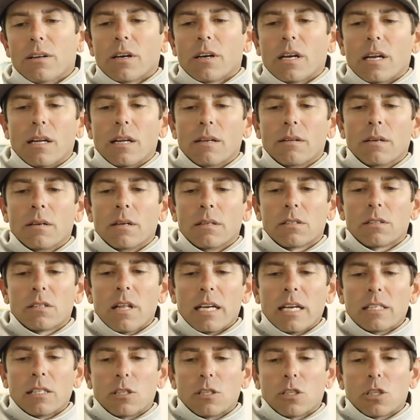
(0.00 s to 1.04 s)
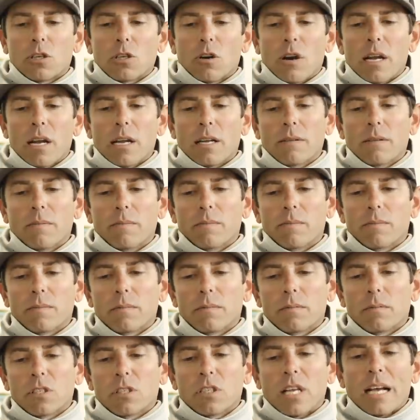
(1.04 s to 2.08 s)
Look at it, it's nice and straight,
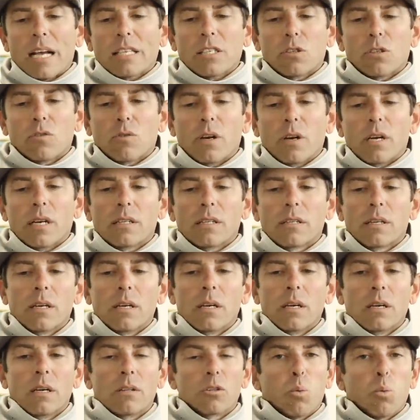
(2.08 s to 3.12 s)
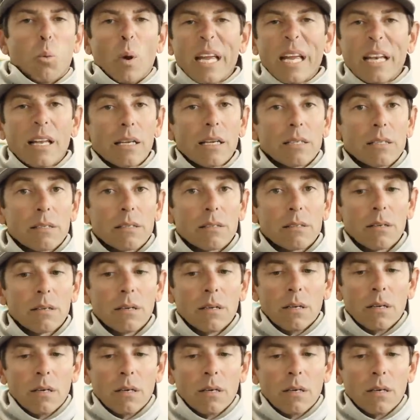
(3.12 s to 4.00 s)
it's Texas rig. It's weedless.